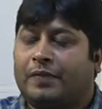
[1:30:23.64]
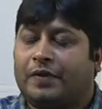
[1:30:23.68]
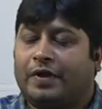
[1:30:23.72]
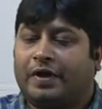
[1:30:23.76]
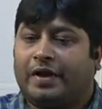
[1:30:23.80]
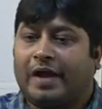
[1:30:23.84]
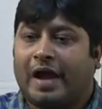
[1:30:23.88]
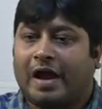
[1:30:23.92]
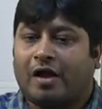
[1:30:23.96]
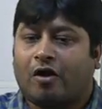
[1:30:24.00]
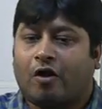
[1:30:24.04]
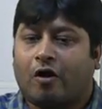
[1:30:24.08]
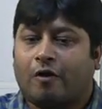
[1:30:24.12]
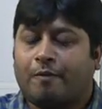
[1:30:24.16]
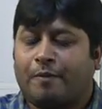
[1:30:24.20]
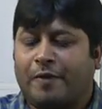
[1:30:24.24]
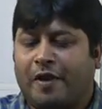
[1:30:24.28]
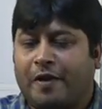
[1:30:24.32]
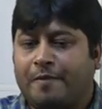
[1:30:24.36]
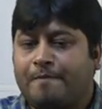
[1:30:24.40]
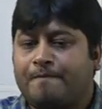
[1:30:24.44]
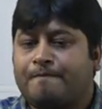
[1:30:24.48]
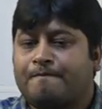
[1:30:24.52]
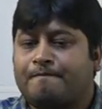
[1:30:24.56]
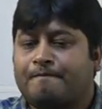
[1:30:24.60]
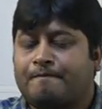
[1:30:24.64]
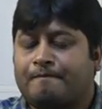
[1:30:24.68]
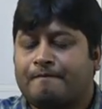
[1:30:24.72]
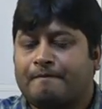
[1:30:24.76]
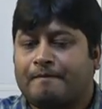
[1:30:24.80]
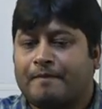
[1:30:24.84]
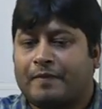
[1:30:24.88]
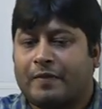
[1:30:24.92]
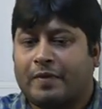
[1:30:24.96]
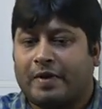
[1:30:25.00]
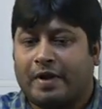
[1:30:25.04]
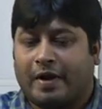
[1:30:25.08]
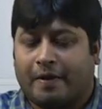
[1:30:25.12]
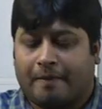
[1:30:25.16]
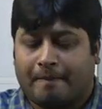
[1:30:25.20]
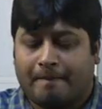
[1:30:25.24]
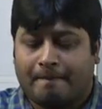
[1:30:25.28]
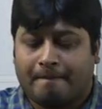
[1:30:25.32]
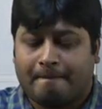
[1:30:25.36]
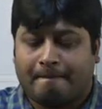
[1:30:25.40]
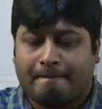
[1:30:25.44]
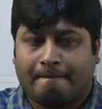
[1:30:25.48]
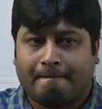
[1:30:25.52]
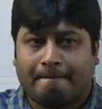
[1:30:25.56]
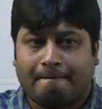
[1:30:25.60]
The dichotomy, right.
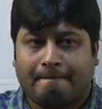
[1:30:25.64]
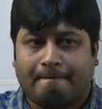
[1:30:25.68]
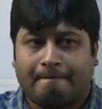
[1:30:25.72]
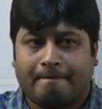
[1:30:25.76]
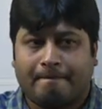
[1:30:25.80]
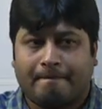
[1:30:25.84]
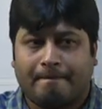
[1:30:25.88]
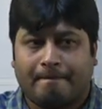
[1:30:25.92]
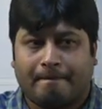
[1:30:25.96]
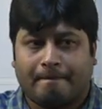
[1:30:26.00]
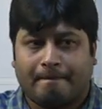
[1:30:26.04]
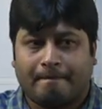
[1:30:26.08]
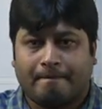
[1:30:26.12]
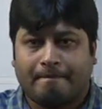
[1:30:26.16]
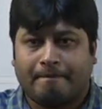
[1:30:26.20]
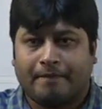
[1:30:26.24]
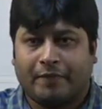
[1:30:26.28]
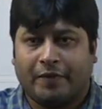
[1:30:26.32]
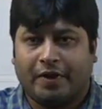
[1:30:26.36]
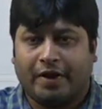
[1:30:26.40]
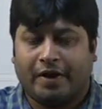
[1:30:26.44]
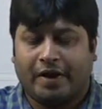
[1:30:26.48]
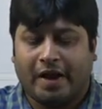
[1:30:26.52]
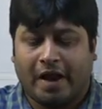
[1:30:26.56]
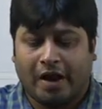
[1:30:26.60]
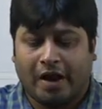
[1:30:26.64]
The